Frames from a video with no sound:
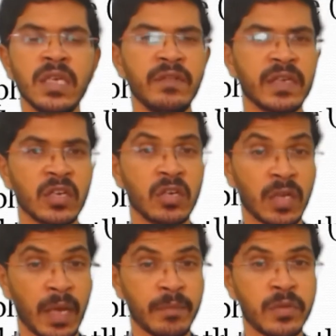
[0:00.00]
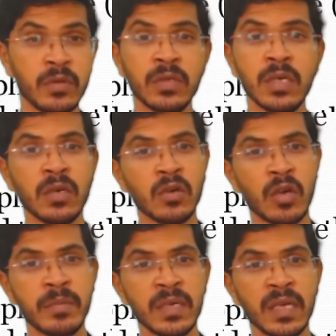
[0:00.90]
We cannot absorb the
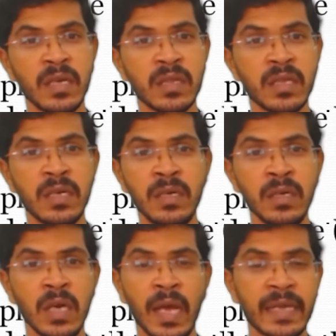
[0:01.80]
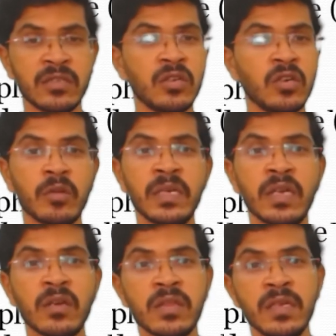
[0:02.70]
carbon dioxide. Actually, carbon
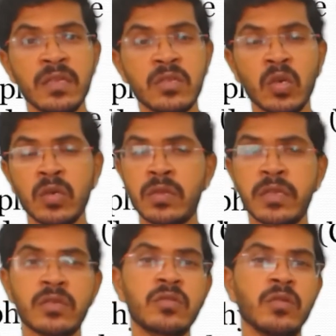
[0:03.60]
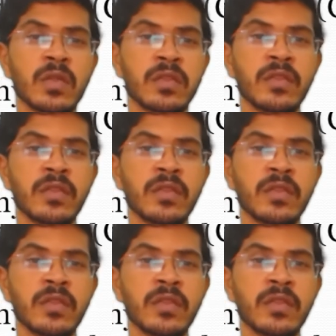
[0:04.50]
dioxide is toxic to us.